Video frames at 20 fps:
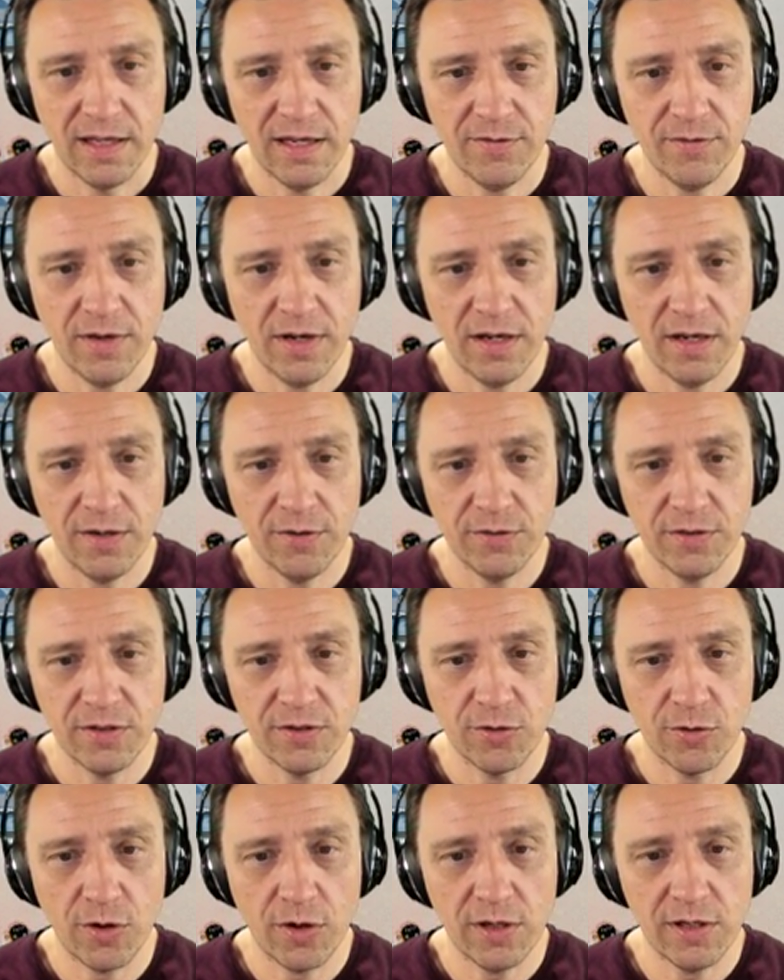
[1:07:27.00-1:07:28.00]
Lava Hound
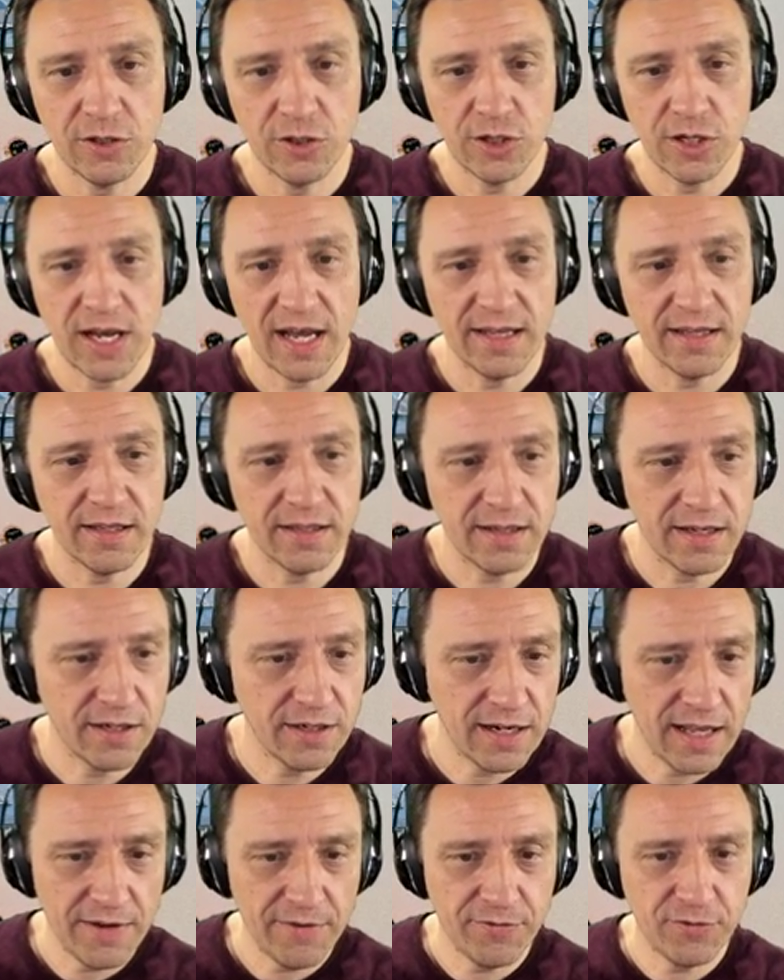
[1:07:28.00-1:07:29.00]
and Royal Giant that
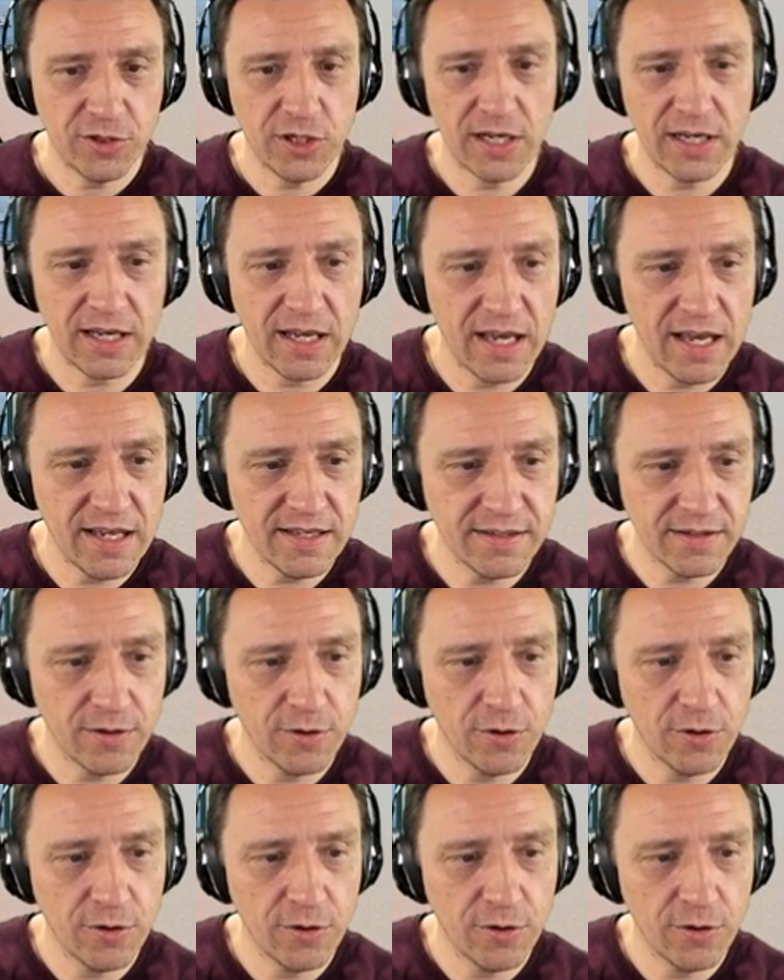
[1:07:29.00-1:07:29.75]
their lev four ek is